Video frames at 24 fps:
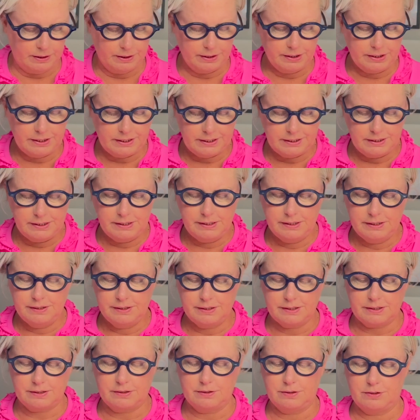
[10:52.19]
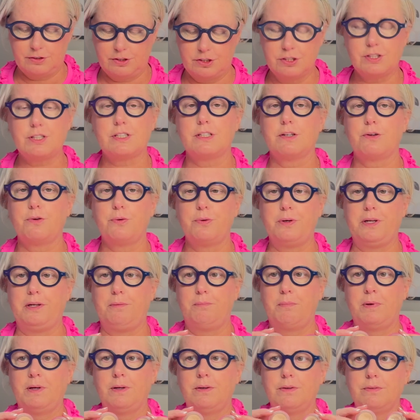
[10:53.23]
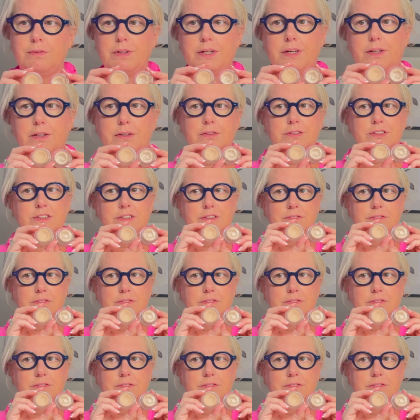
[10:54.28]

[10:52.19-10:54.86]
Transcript: that is just a cream, like a